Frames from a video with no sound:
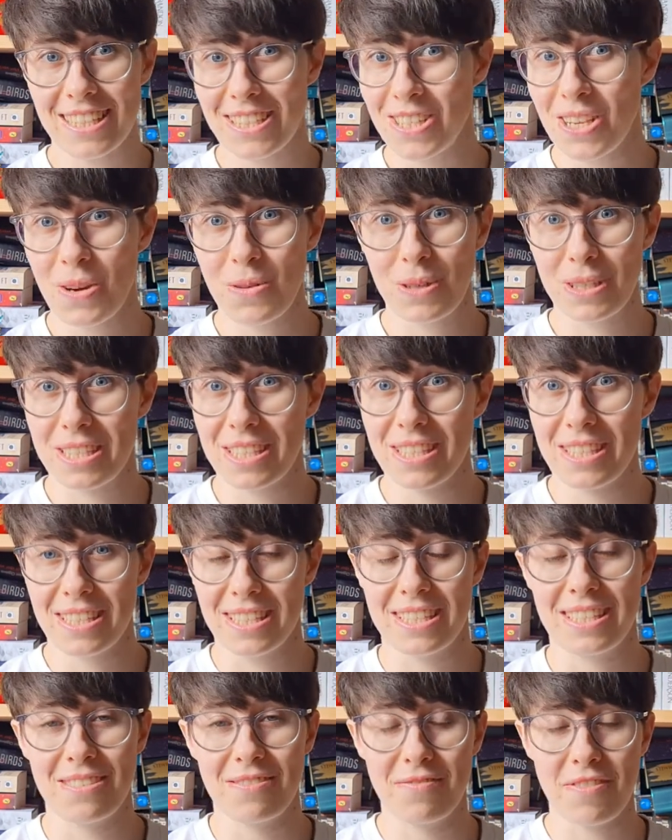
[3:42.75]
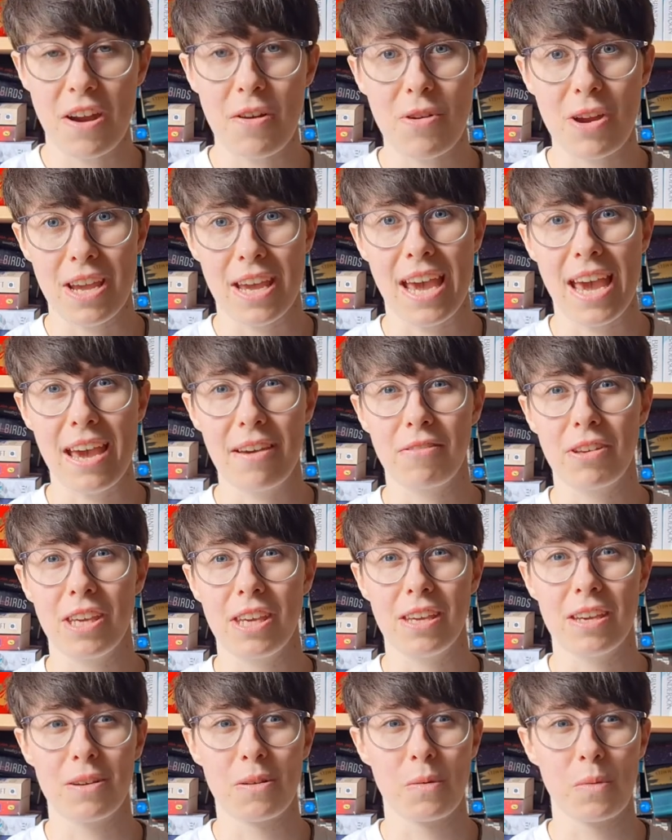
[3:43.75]
So it's very
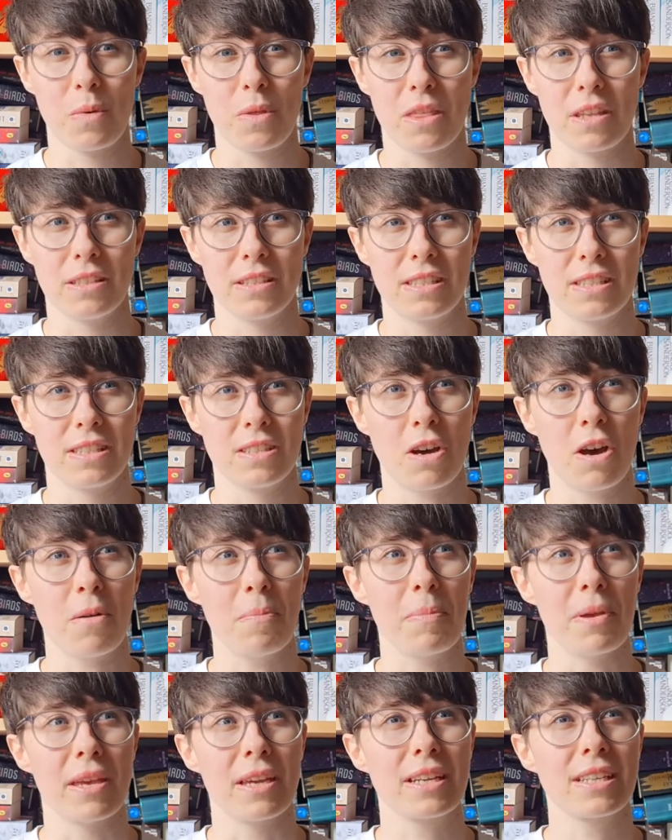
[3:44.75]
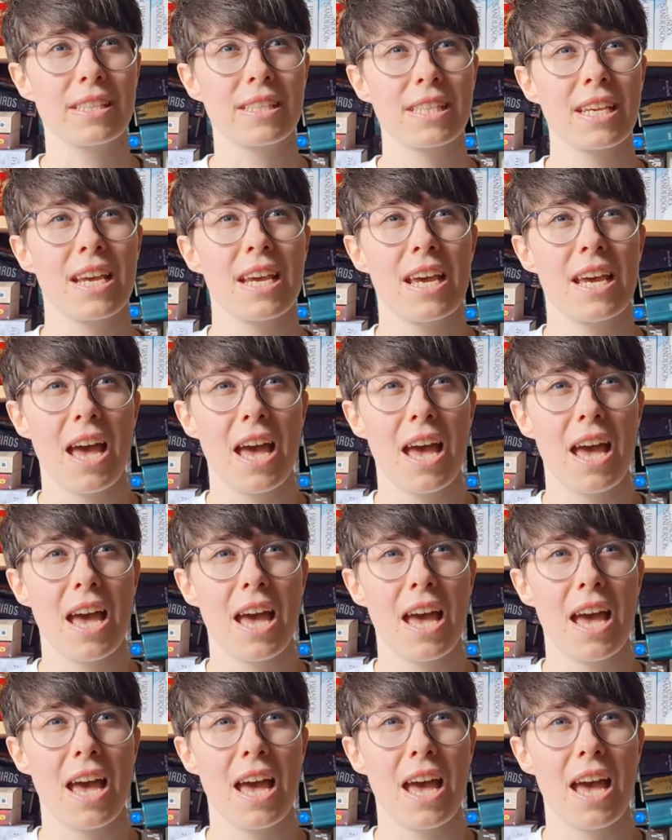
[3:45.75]
heavy with its topics.